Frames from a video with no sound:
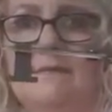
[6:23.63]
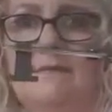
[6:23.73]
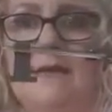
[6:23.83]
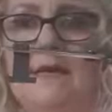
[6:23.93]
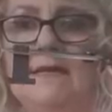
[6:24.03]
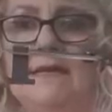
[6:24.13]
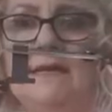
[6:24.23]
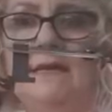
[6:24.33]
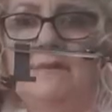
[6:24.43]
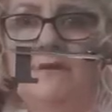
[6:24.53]
Make it a
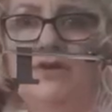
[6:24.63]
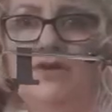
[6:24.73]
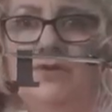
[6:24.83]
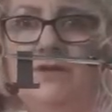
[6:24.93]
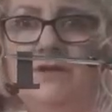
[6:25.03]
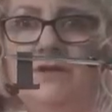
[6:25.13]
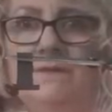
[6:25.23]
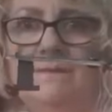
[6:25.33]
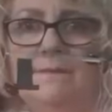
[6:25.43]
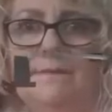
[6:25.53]
little bit
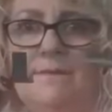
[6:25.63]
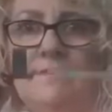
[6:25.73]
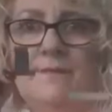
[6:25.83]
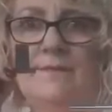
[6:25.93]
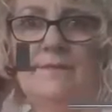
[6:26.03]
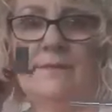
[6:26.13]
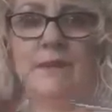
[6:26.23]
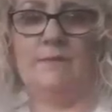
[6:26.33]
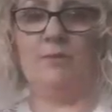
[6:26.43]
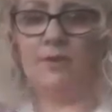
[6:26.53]
shorter.
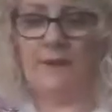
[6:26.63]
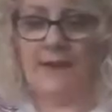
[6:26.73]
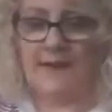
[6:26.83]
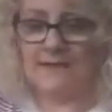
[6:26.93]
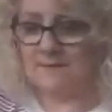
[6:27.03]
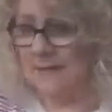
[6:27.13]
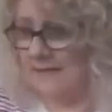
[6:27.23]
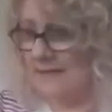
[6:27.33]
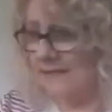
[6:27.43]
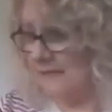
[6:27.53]
That's one hat made.